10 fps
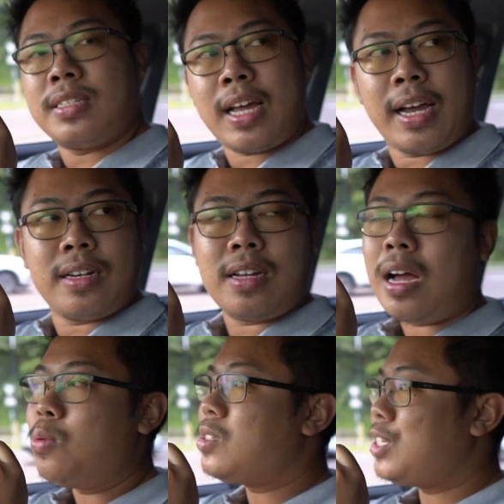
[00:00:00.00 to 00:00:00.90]
side,
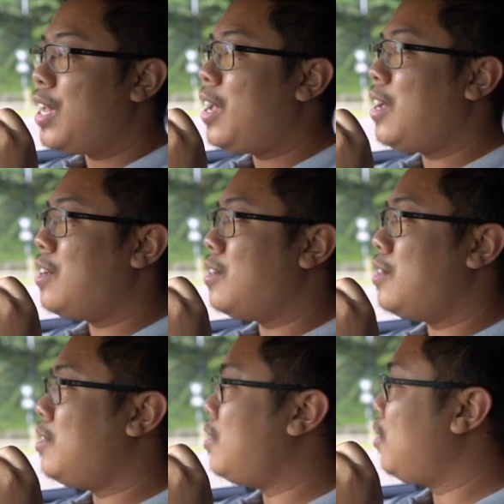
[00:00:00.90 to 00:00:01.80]
I would say
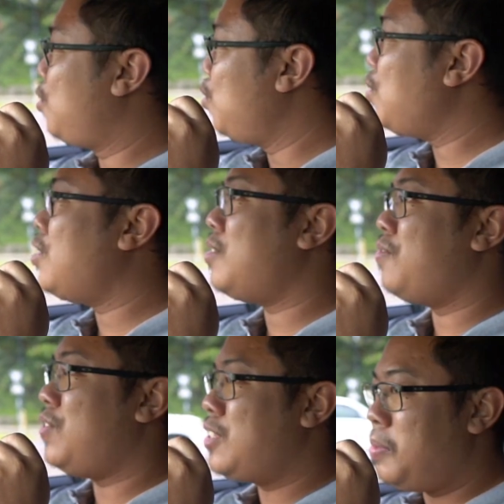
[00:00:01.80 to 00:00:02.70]
good
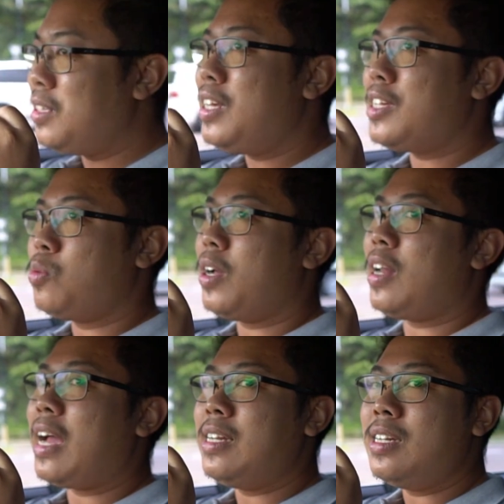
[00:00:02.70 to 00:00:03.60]
visibility as
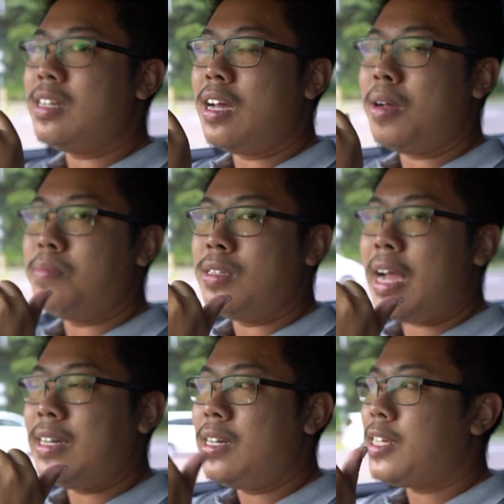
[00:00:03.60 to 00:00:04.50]
well. I
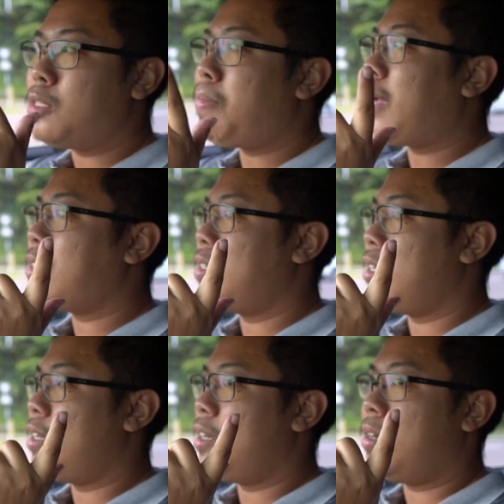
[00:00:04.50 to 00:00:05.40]
didn't expect
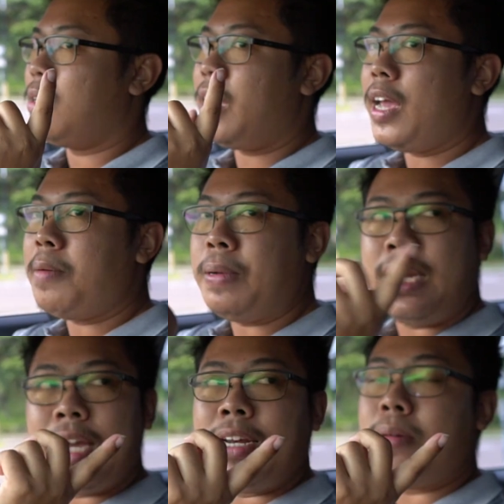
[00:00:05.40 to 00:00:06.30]
the A
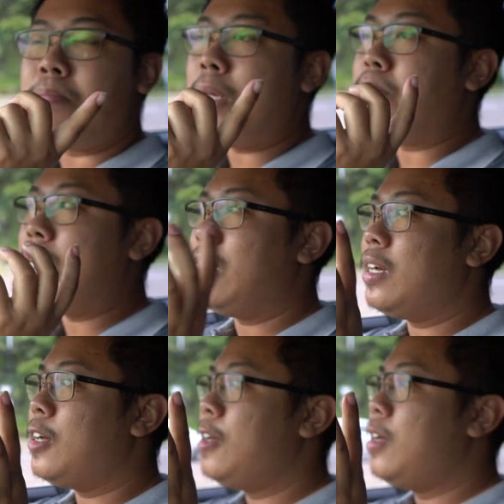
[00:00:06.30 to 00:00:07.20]
pillar and the B
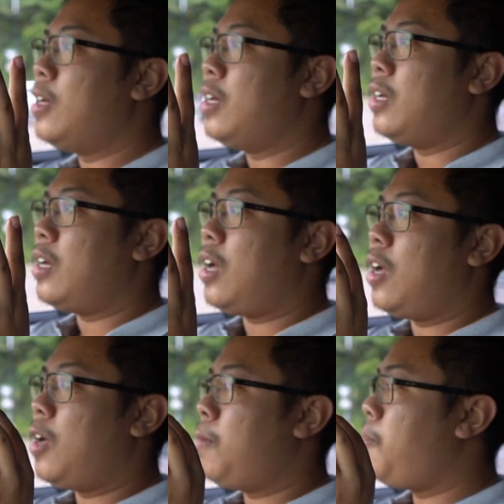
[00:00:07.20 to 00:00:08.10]
pillar
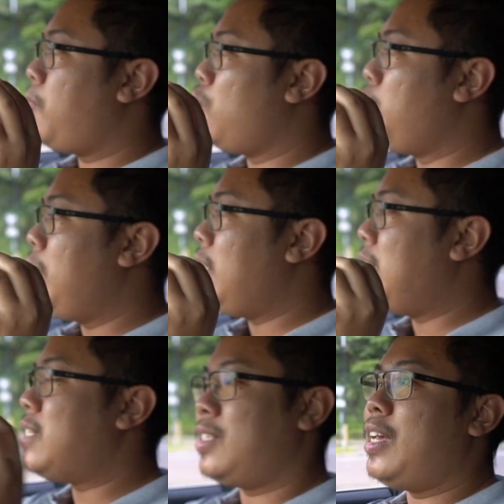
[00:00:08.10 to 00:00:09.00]
to be
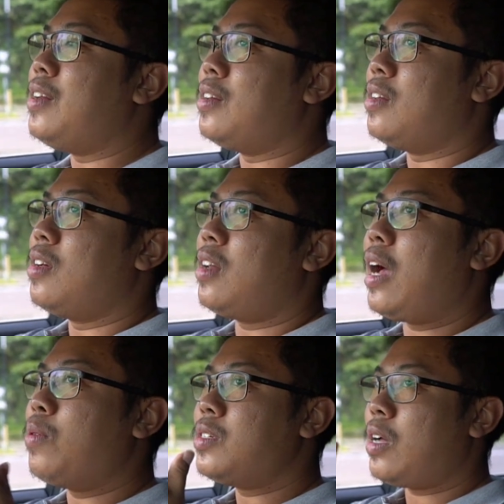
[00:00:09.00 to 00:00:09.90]
this thin. Like
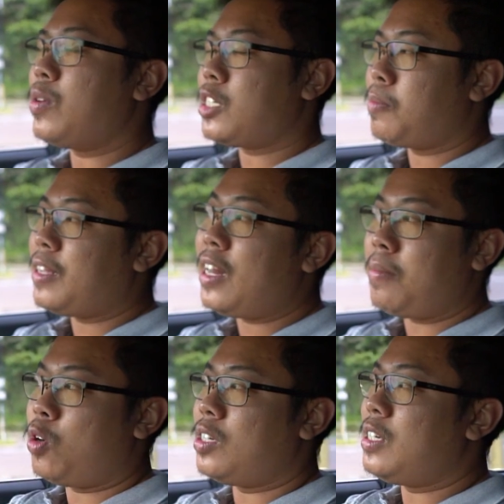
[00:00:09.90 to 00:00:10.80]
I was expecting like a
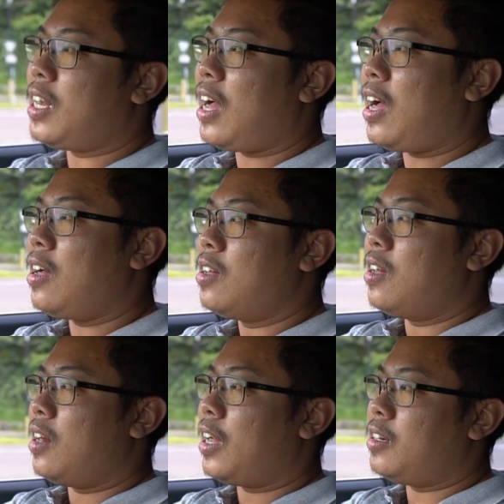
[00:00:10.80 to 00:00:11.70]
modern car,
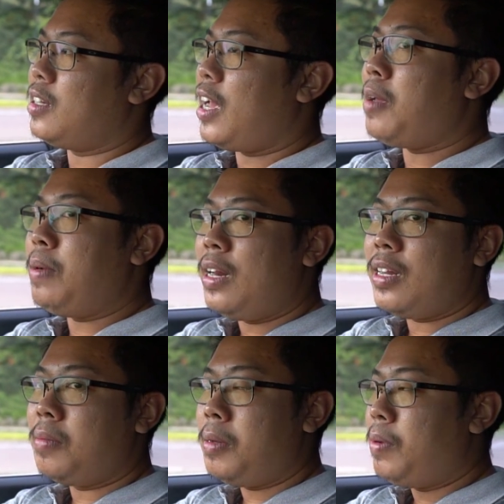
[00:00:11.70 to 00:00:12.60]
like the A pillar
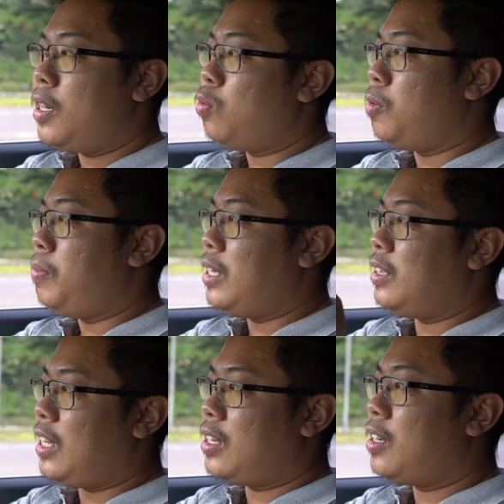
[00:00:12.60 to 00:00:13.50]
and the B pillar would be
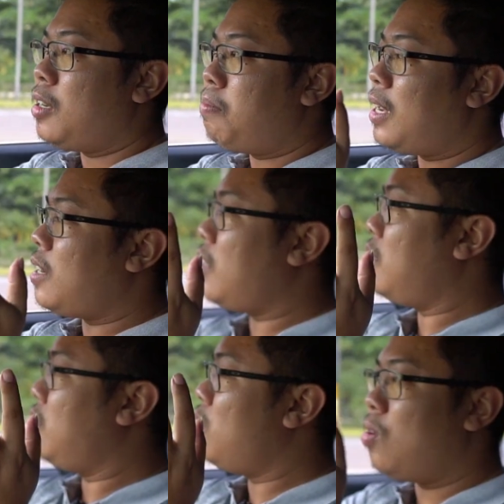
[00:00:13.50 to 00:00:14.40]
thicker, but
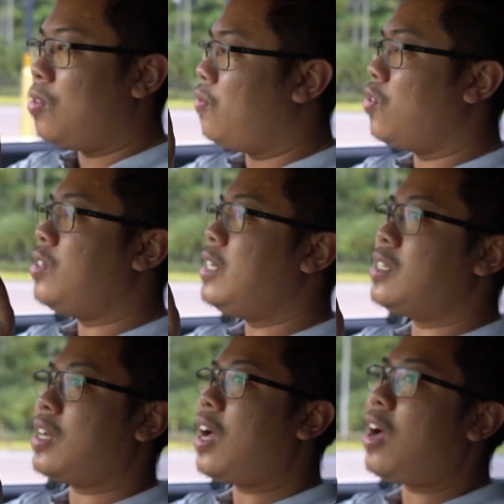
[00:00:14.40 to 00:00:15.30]
no, for
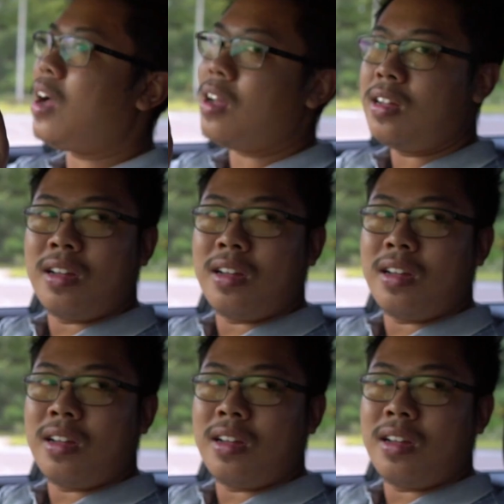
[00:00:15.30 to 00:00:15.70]
this car,